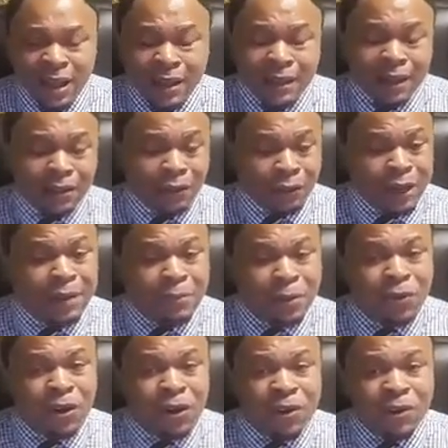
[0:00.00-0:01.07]
Now, don't get me
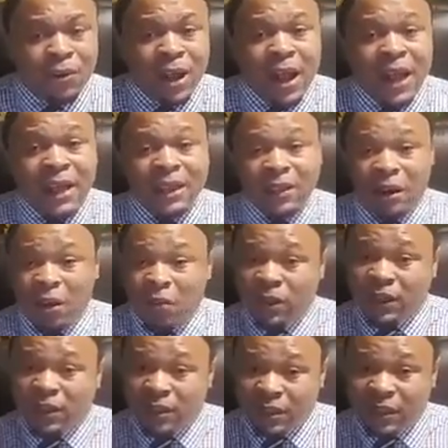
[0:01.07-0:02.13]
wrong. It's always
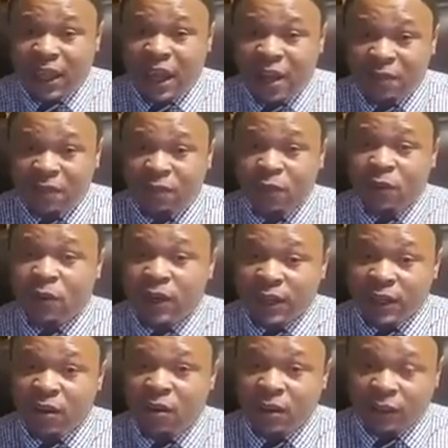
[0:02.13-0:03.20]
good to have a few credit
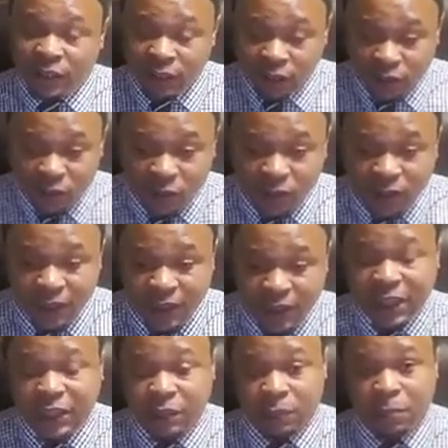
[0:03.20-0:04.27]
cards in your corner in
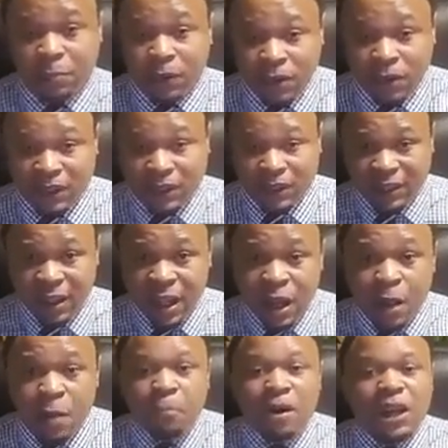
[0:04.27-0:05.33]
case of an emergency,
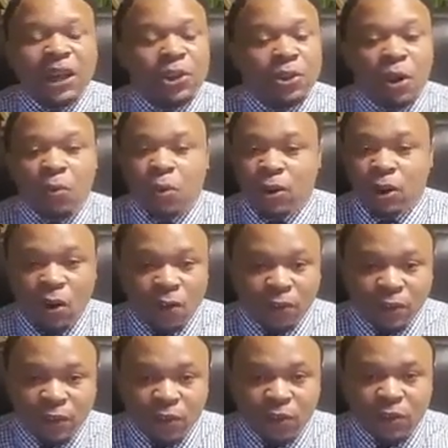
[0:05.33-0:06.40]
but you don't want to
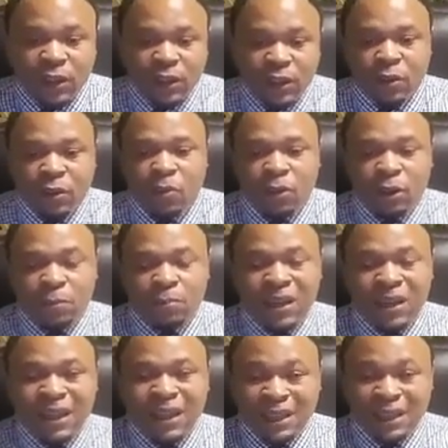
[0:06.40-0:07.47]
overdo it and you don't want to apply
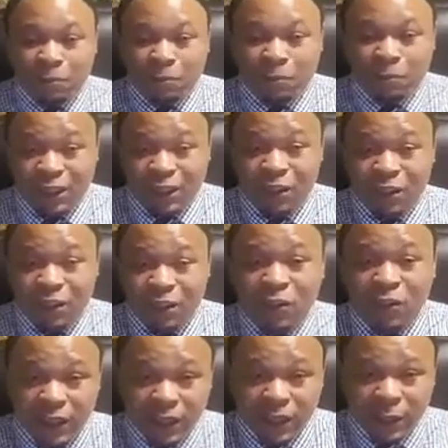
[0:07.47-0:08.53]
just because you know
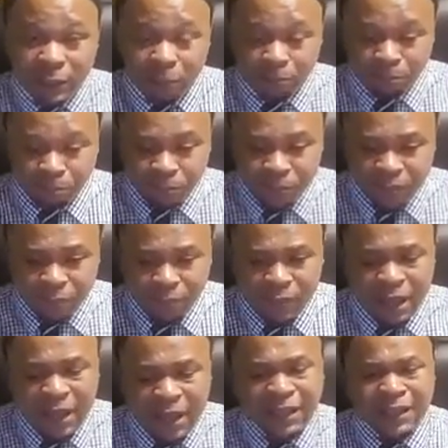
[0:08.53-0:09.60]
you get it.
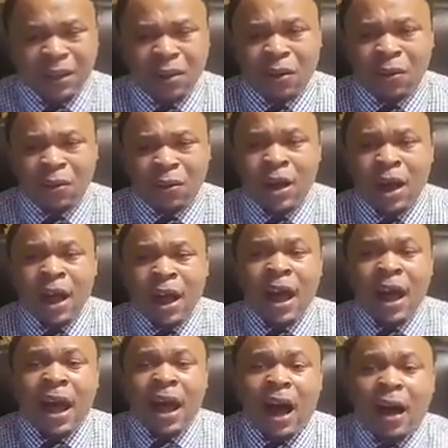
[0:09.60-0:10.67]
So
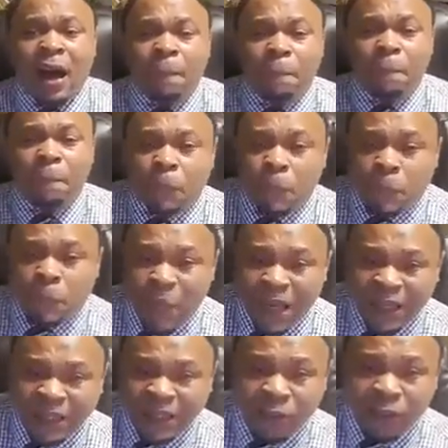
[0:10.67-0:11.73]

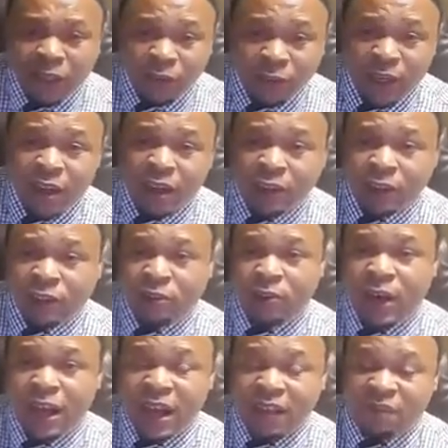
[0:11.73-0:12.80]
based on the 300 to
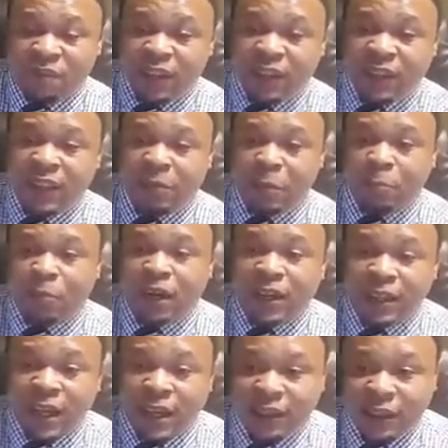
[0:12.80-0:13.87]
an 850, let me
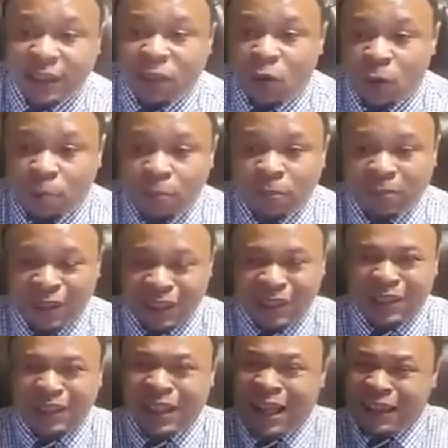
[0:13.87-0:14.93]
break down the score, the
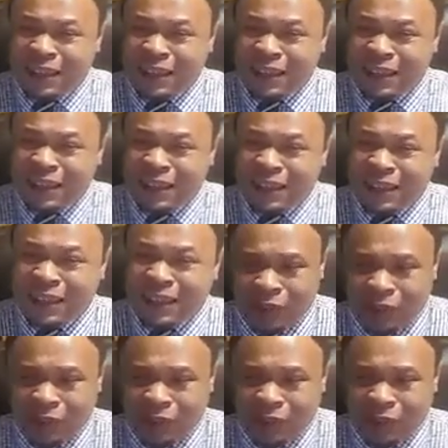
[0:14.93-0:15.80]
kind of